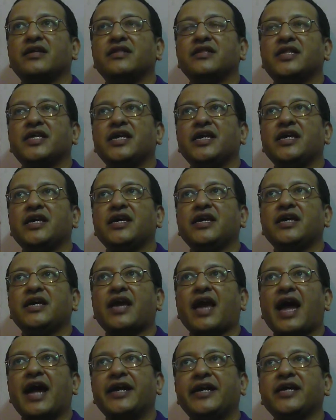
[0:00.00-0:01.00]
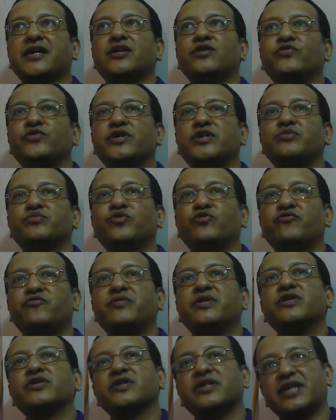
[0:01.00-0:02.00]
the anti-colonial
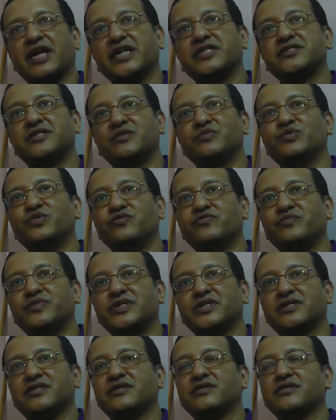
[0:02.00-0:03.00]
movement or the national movement